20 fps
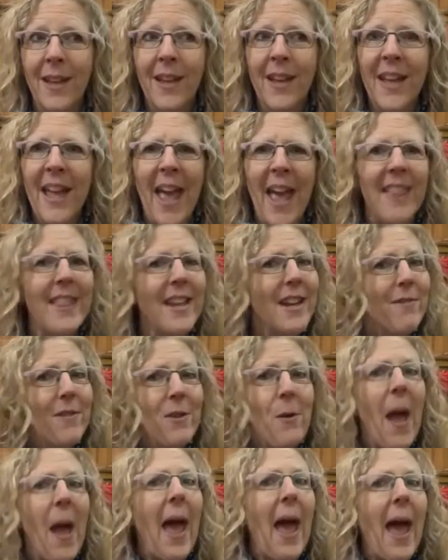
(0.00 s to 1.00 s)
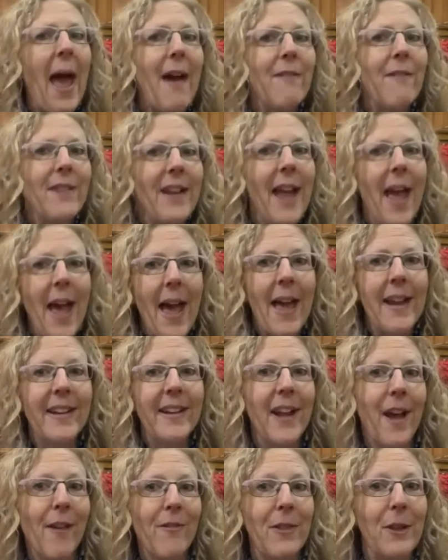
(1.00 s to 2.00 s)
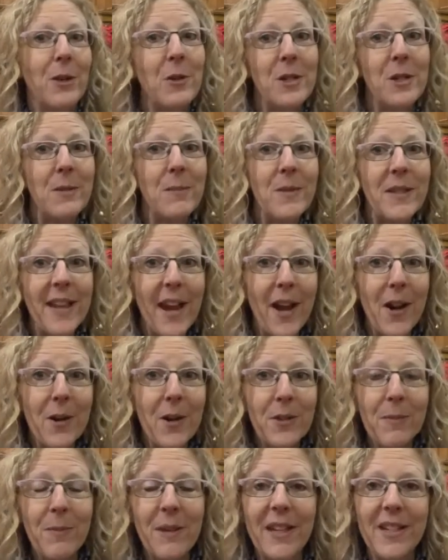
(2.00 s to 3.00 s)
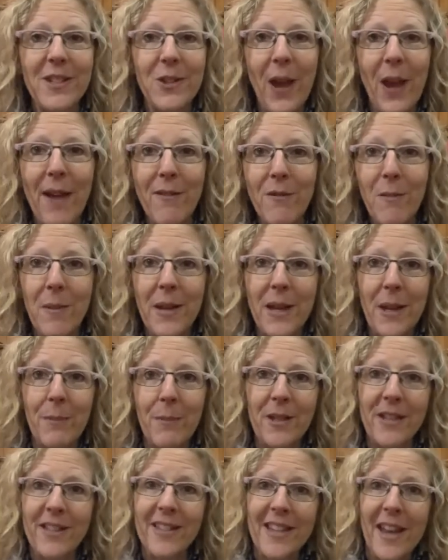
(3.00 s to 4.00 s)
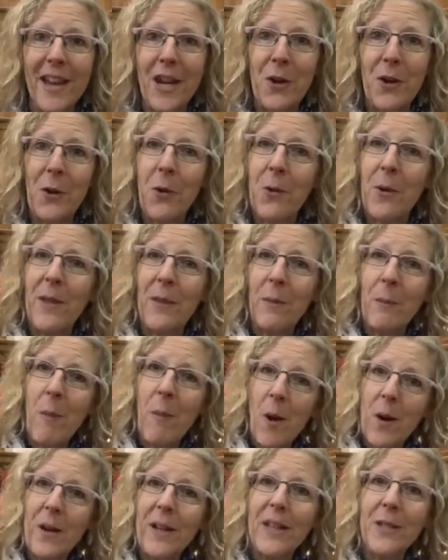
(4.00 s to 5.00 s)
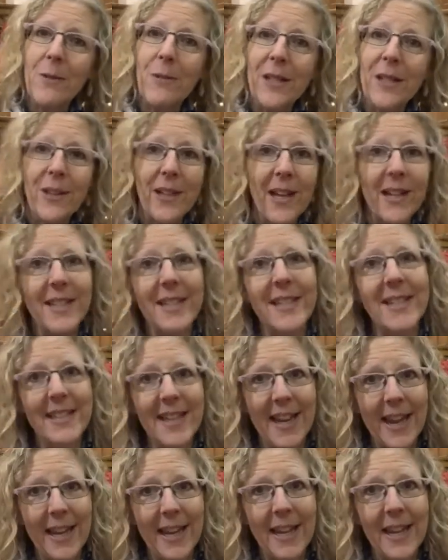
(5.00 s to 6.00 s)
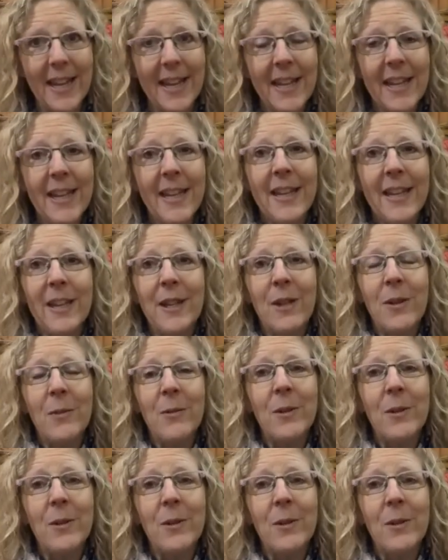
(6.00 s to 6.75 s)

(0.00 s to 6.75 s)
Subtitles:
And then if you haven't had enough of the Christmas carols because you haven't been able to sing or go to other parties where you get to sing, we're